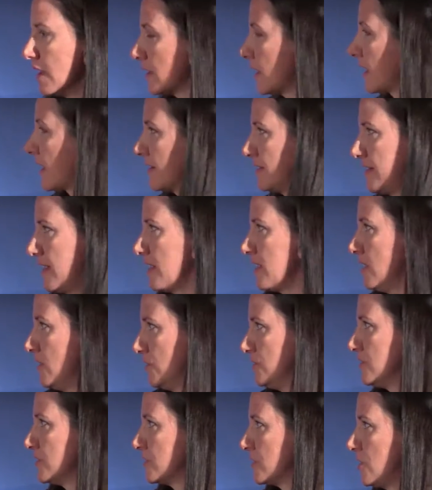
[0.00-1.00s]
like I said,
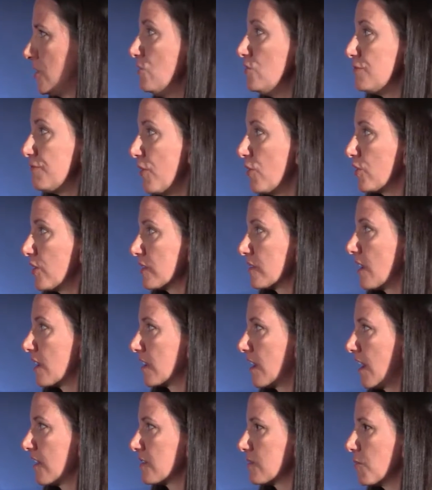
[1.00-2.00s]
just huge focus on
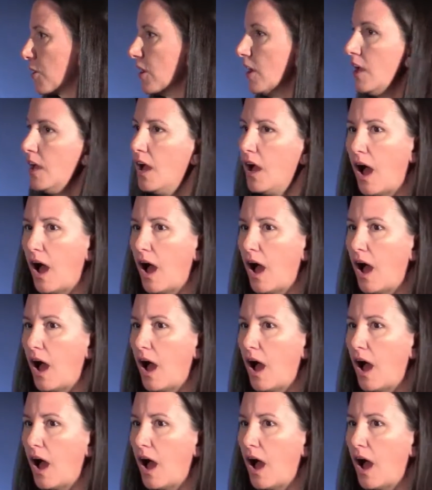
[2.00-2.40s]
customer.